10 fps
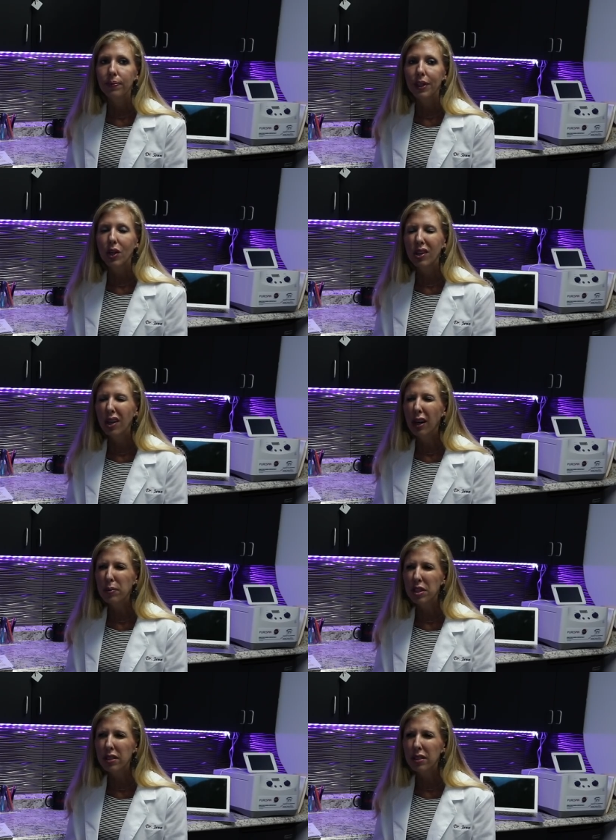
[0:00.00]
Current
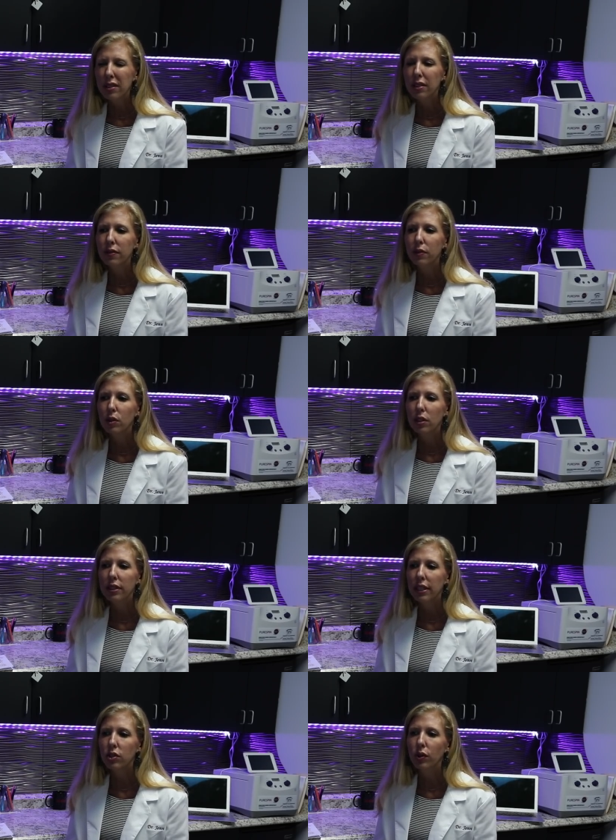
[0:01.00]
options for
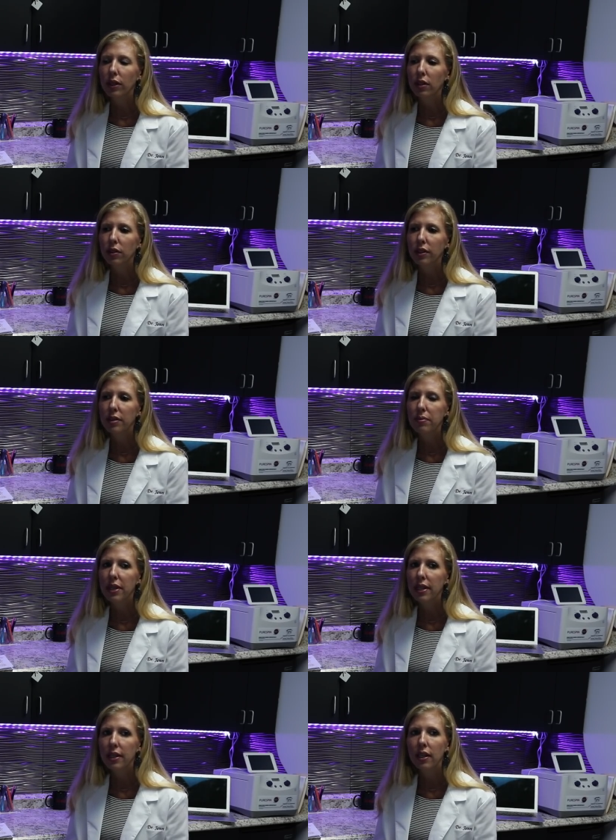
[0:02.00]
sexual health in
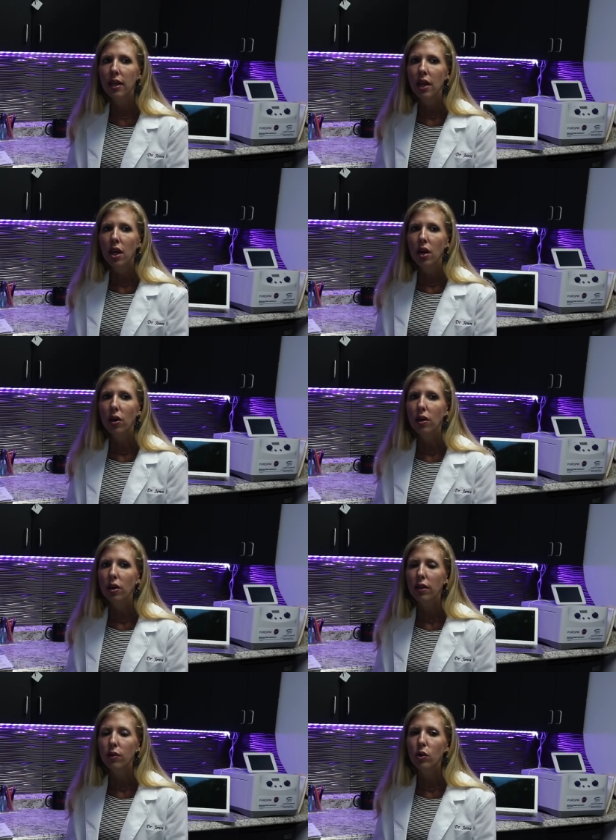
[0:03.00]
men
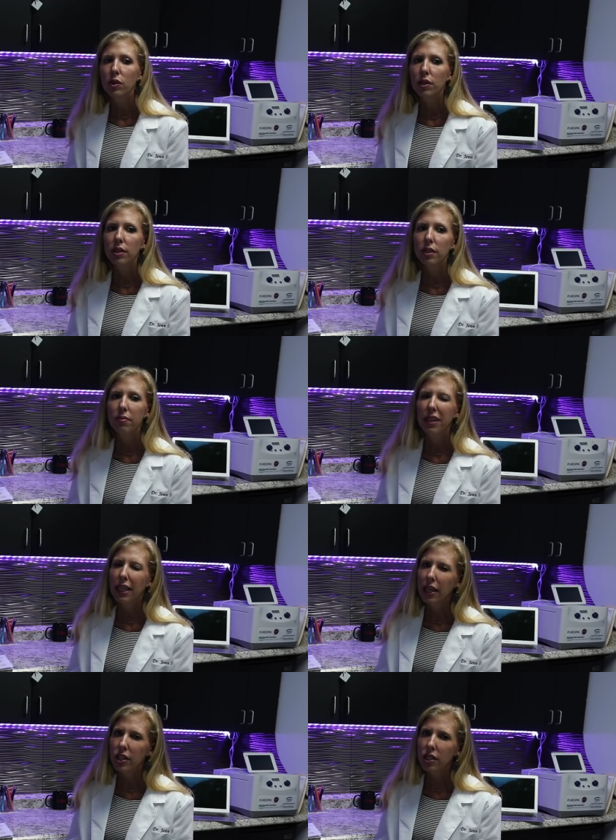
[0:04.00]
are, of course,
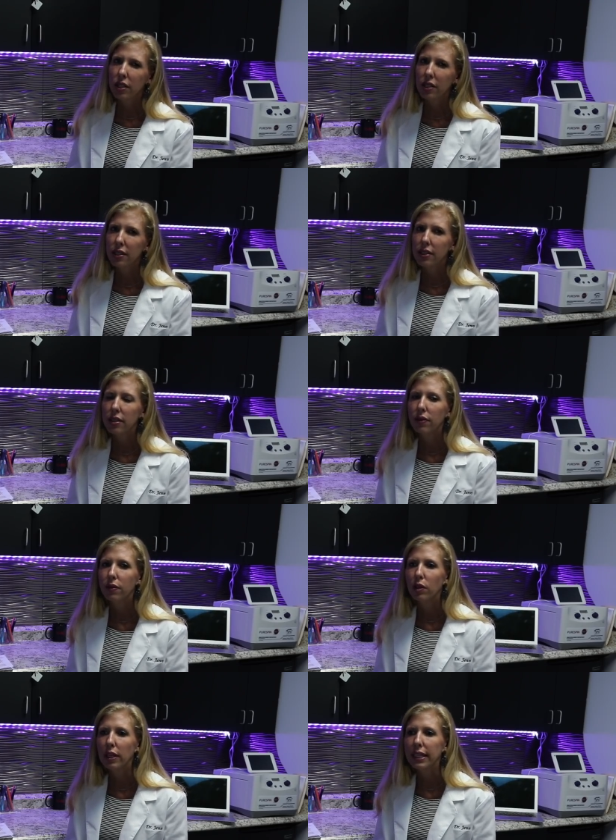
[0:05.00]
medications
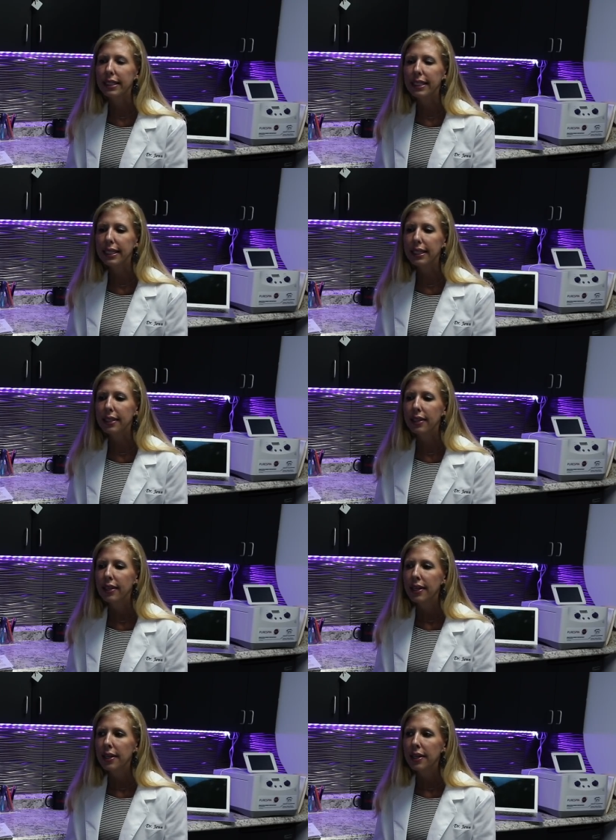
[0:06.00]
for ED.